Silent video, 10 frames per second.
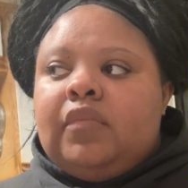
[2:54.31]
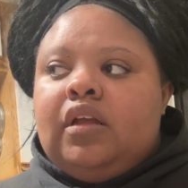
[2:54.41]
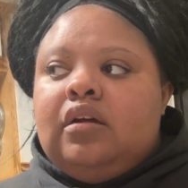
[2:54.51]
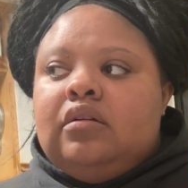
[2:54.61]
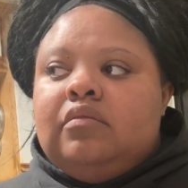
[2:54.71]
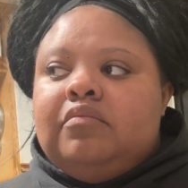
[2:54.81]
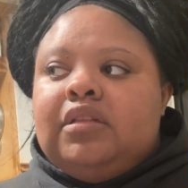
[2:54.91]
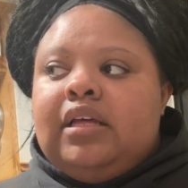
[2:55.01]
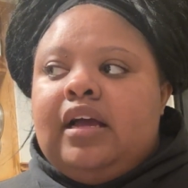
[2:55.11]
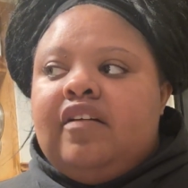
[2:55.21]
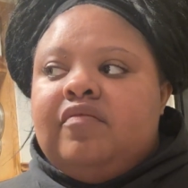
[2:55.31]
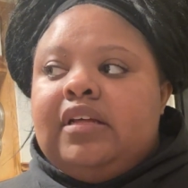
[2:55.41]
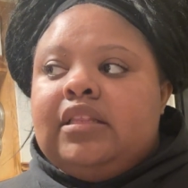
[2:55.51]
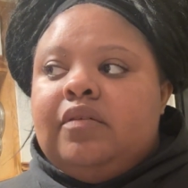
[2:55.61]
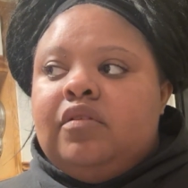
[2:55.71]
Um, but they have like
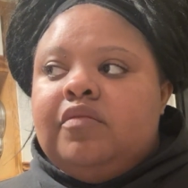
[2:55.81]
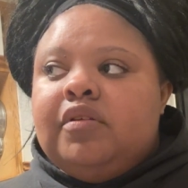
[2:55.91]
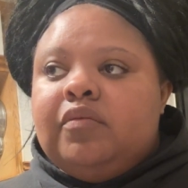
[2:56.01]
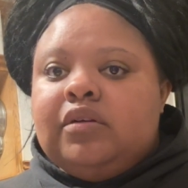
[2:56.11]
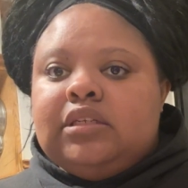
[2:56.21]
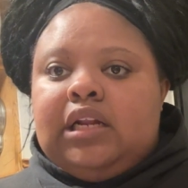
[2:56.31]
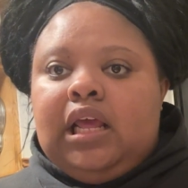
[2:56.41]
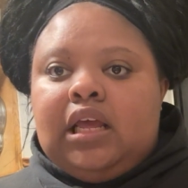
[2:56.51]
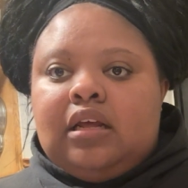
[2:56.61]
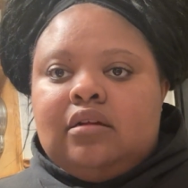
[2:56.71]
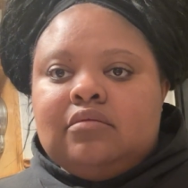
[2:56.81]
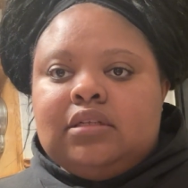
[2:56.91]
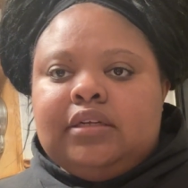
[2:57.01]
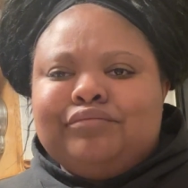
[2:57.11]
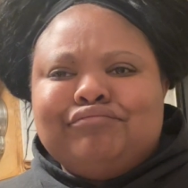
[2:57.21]
they wanted me to work today, and I was like,